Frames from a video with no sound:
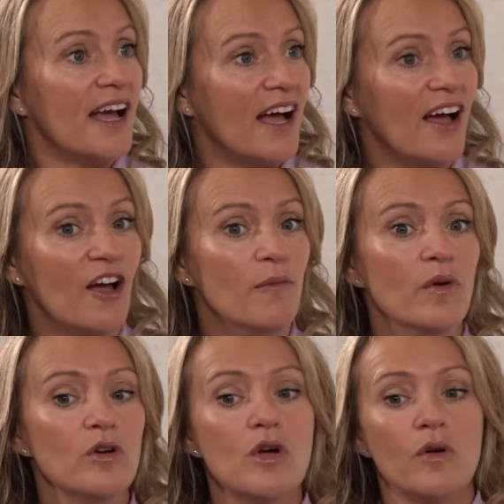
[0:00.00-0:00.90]

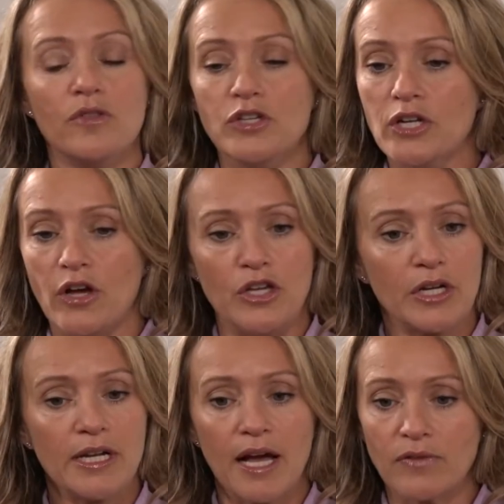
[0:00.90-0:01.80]
You
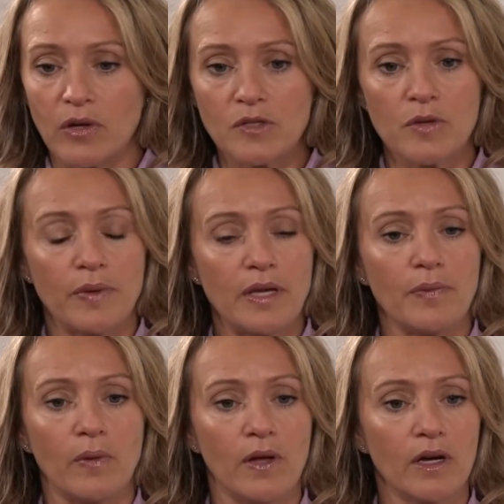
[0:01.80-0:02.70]
can have lots of
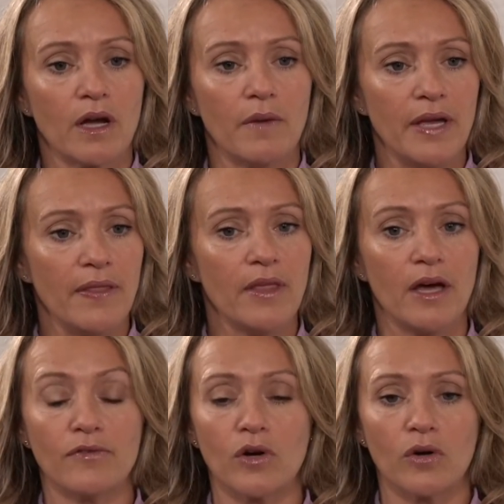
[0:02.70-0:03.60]
people that come in that
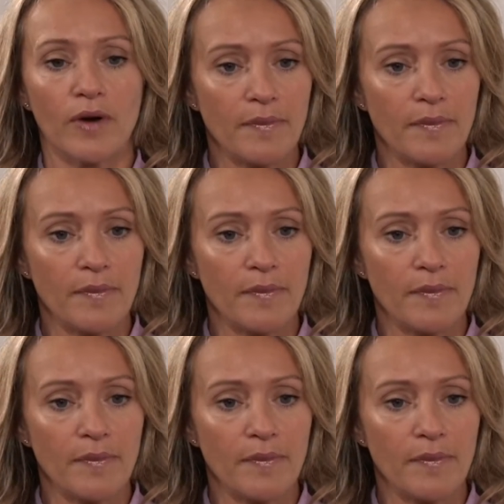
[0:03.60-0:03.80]
have got great